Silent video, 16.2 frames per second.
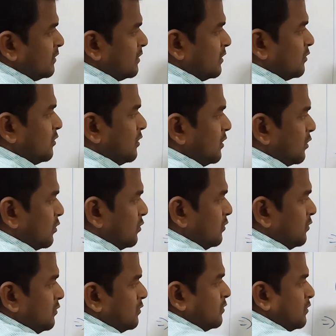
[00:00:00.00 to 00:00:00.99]
equal to
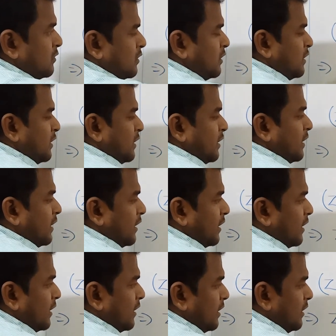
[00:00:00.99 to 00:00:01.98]

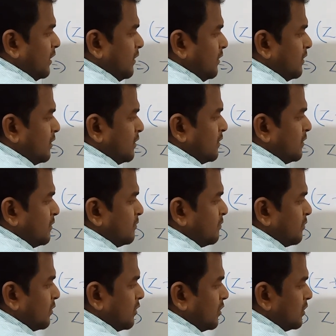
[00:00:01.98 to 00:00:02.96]
a
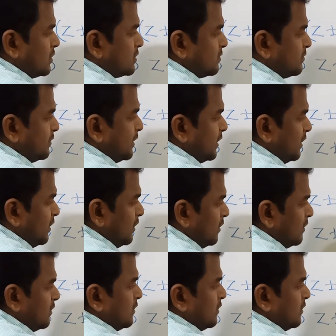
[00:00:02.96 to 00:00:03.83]
plus b.